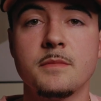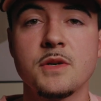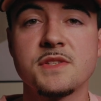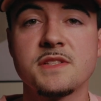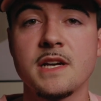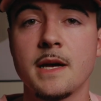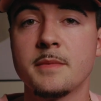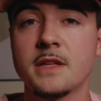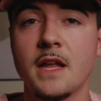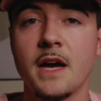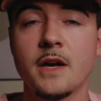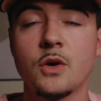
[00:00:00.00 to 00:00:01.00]
Most of the time,
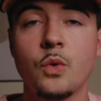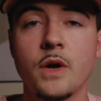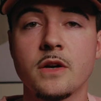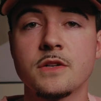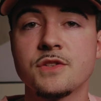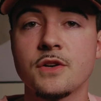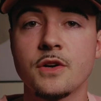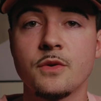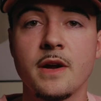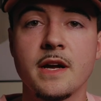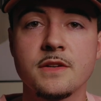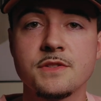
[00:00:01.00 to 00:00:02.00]
a lot quicker
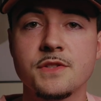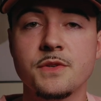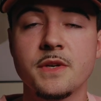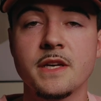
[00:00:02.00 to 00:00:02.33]
turnarounds.